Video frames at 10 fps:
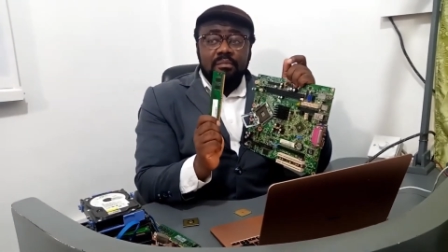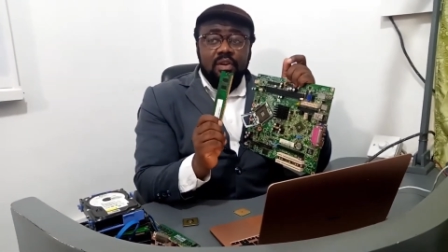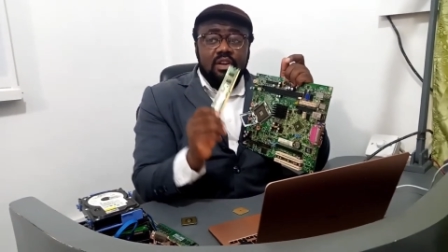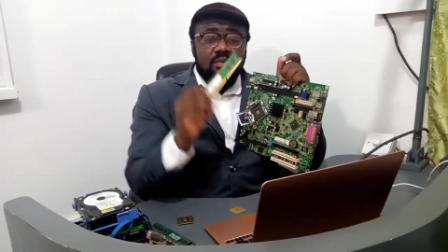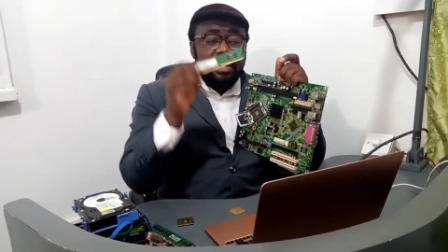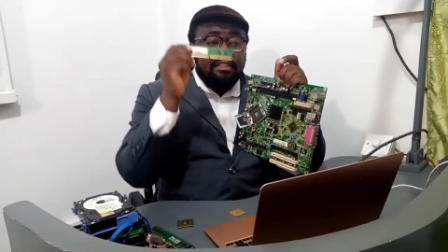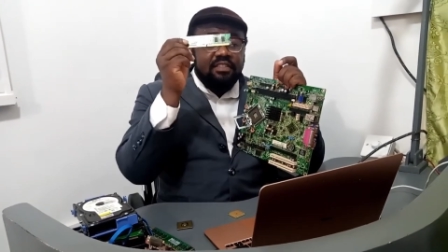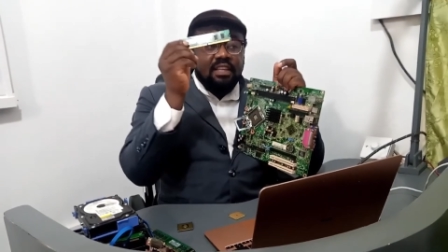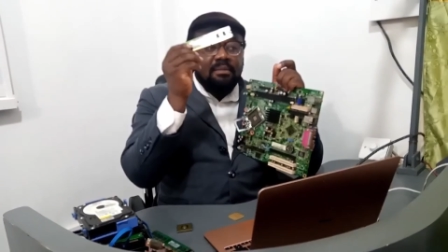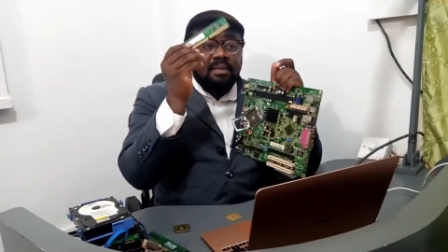because we have
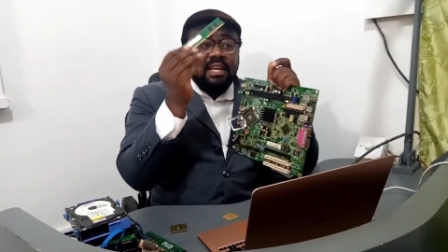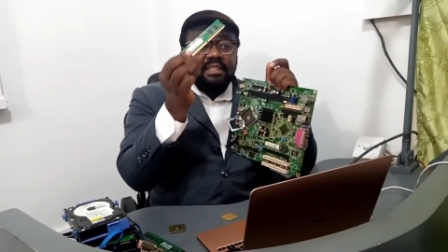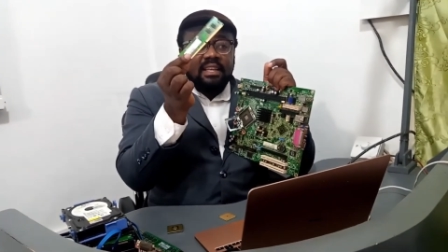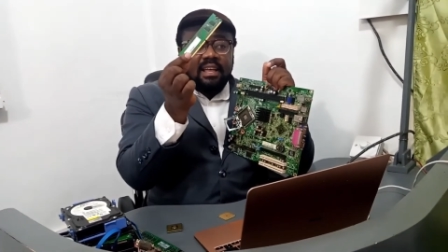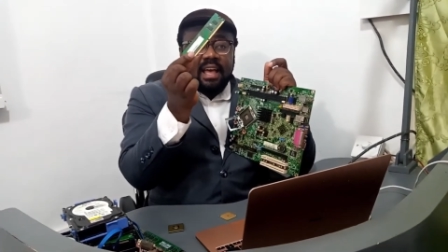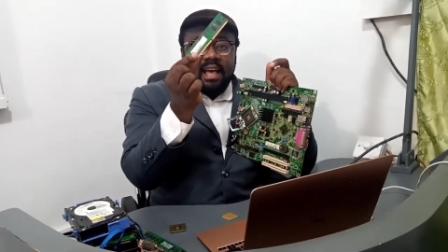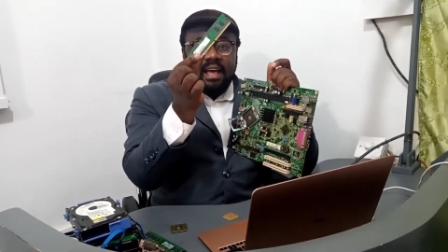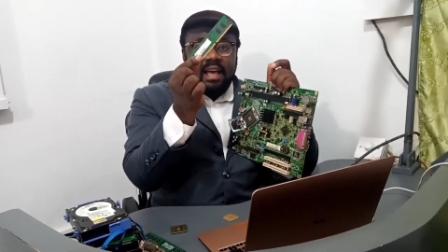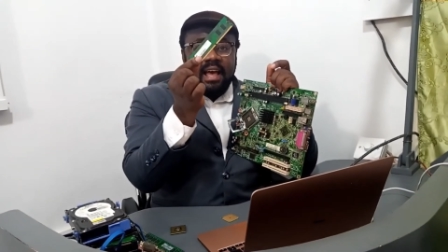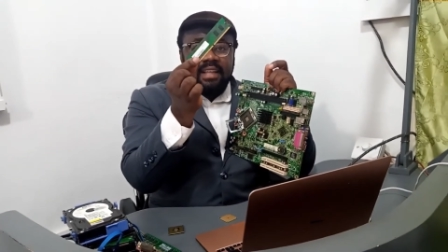some that
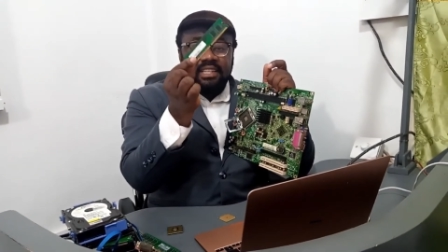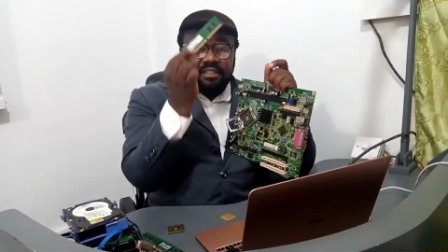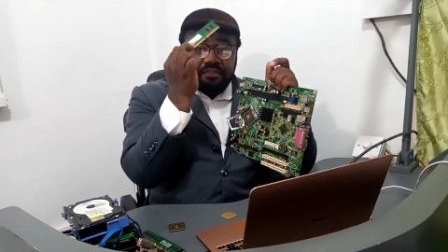are just